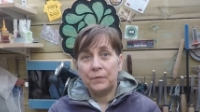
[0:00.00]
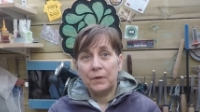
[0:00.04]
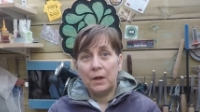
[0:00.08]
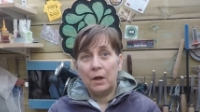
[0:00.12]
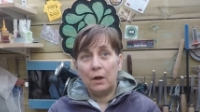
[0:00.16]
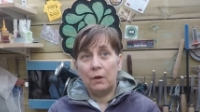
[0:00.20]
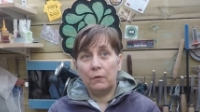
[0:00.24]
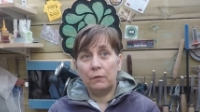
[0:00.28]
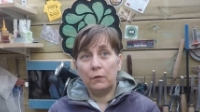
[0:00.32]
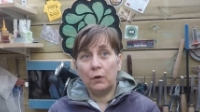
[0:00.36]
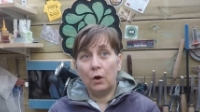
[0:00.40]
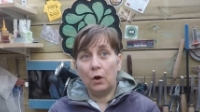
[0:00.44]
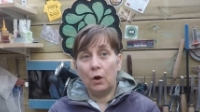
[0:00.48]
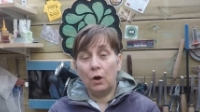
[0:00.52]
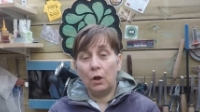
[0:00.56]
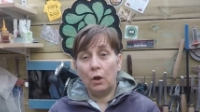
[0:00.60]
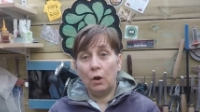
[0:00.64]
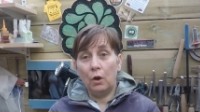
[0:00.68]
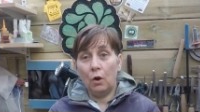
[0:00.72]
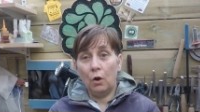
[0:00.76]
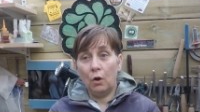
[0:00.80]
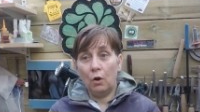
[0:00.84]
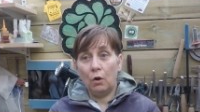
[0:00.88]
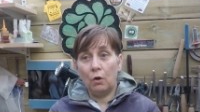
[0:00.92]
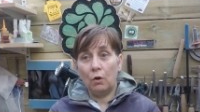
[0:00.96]
I've got a
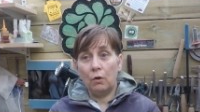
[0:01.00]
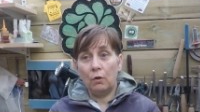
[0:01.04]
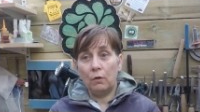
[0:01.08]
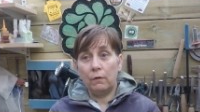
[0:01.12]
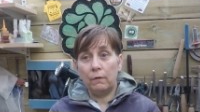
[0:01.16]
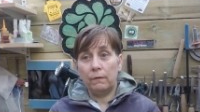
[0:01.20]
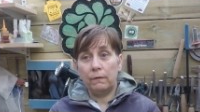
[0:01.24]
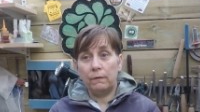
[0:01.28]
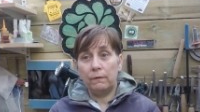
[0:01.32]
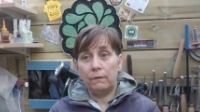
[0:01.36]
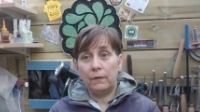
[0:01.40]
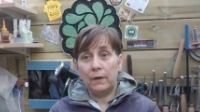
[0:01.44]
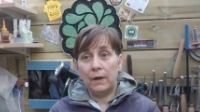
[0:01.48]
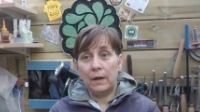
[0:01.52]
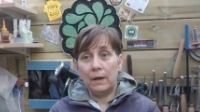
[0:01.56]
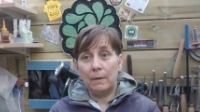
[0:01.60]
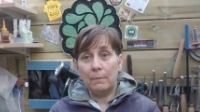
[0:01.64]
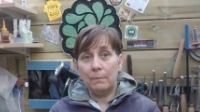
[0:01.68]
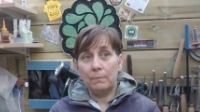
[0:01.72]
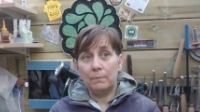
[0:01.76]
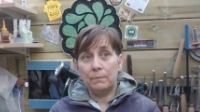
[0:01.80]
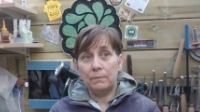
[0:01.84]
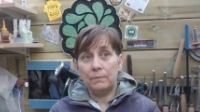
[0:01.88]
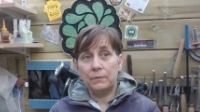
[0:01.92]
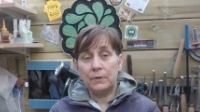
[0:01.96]
lot of
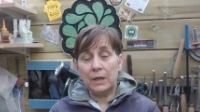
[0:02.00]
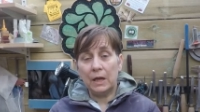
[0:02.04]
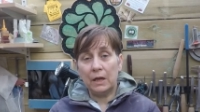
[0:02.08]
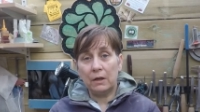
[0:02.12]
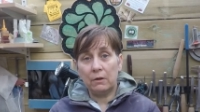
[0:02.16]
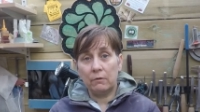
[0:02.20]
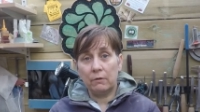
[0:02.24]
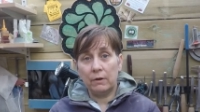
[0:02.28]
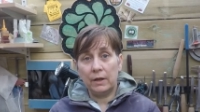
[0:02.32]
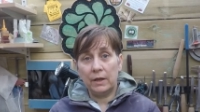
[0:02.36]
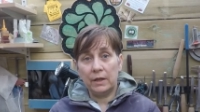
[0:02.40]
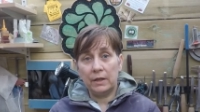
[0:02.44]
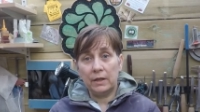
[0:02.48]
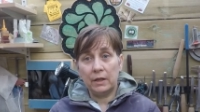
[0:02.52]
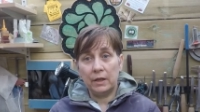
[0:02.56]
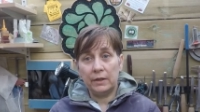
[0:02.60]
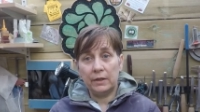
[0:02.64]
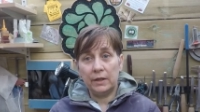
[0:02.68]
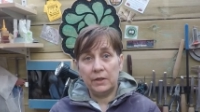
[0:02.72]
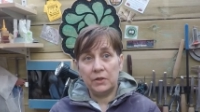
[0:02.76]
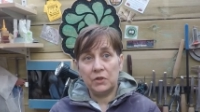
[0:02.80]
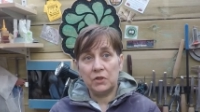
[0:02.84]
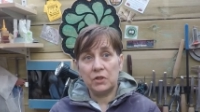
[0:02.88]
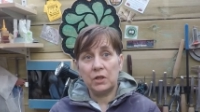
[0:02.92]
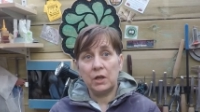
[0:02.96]
decorating that I
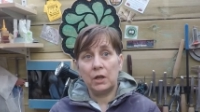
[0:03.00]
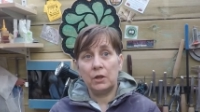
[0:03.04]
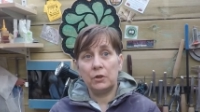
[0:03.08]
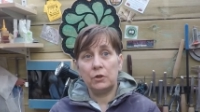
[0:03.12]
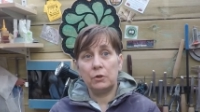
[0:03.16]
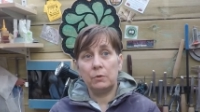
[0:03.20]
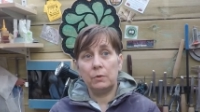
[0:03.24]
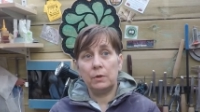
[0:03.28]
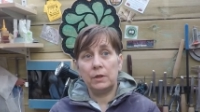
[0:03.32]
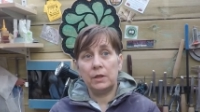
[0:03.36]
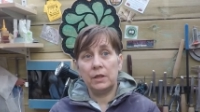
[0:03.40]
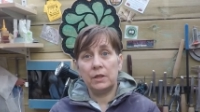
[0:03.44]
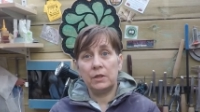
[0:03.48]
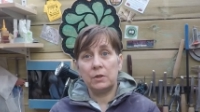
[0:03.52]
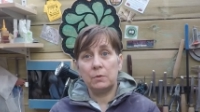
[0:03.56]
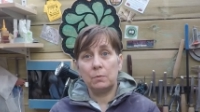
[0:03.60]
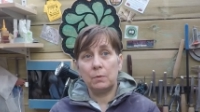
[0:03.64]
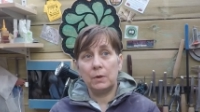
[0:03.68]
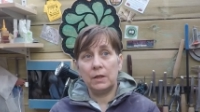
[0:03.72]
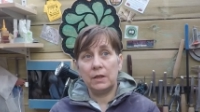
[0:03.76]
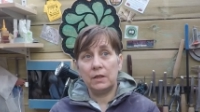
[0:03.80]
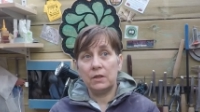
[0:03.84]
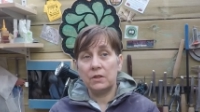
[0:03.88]
need to start doing this week,